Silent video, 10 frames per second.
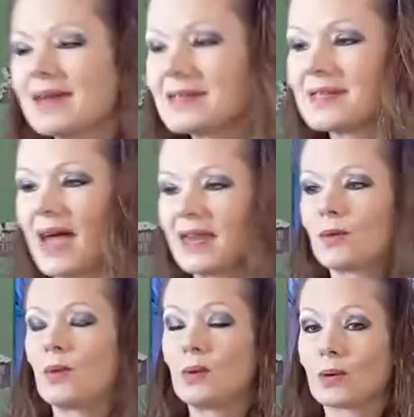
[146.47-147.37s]

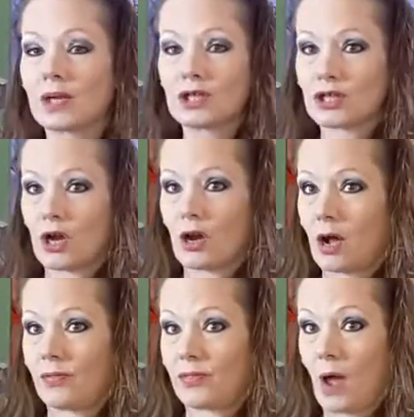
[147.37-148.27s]
decided we were going to start
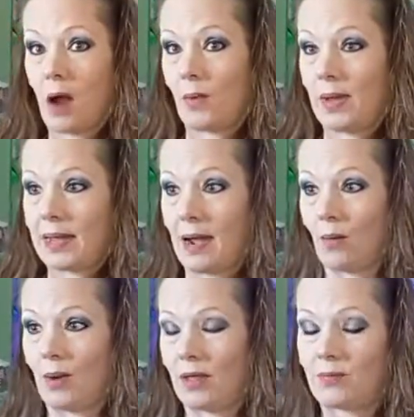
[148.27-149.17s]
our week
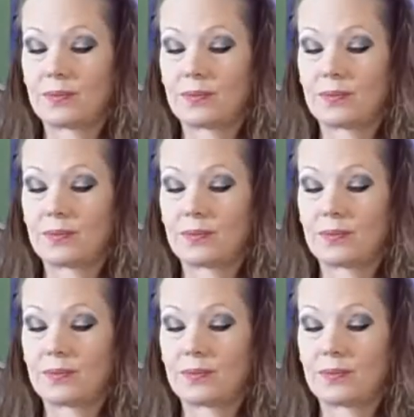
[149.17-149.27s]
out with,